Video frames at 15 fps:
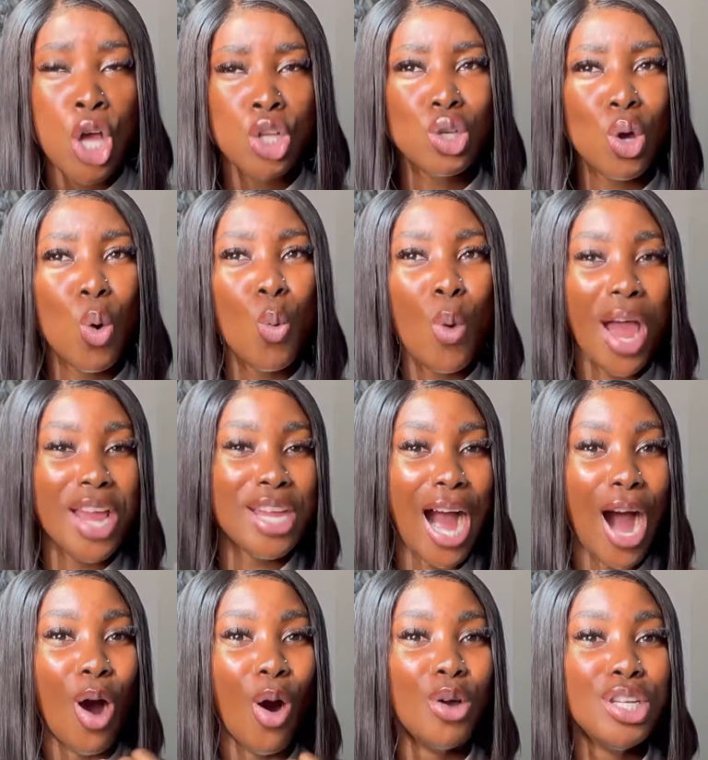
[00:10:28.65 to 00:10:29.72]
So when
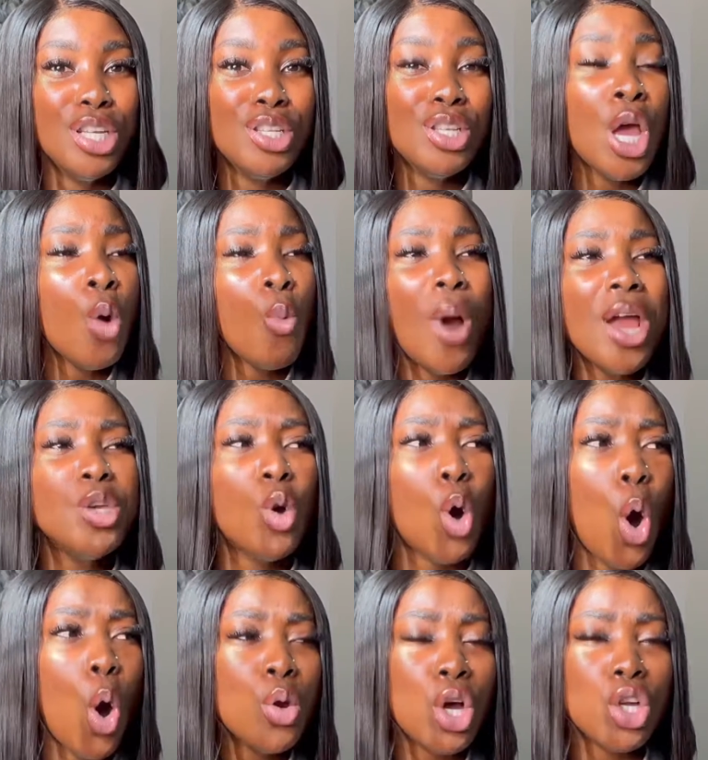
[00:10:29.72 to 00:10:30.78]
you
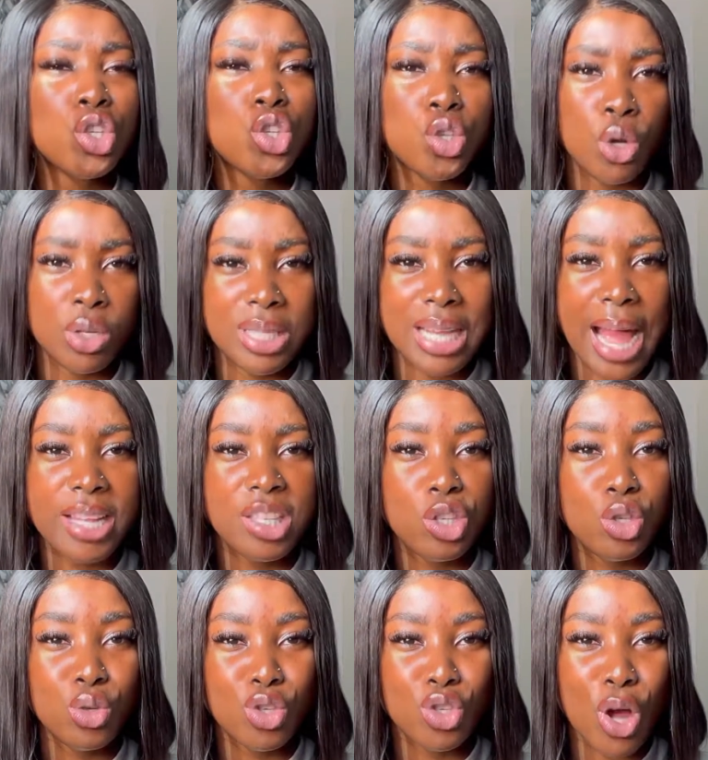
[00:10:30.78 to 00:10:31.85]
hold on so tight
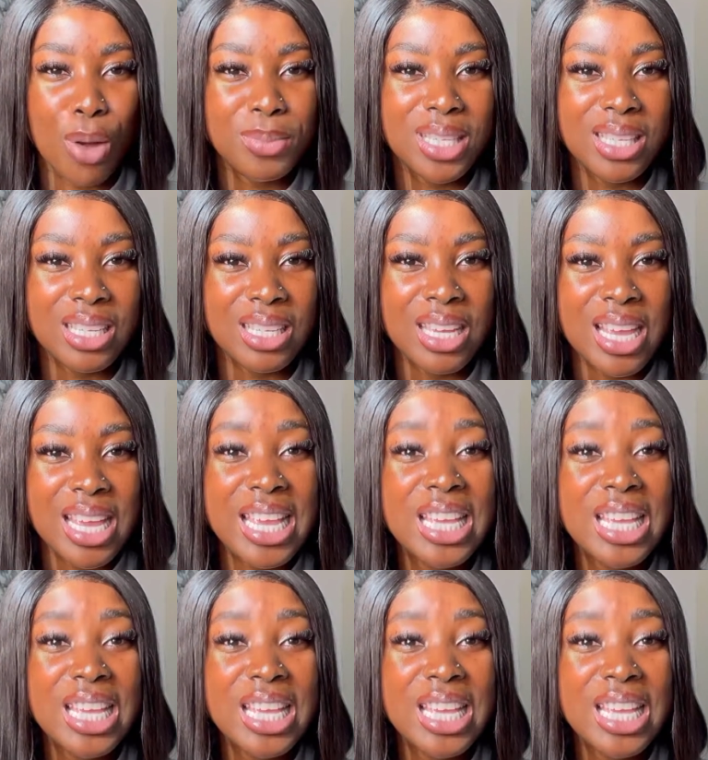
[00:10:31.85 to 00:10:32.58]
to something,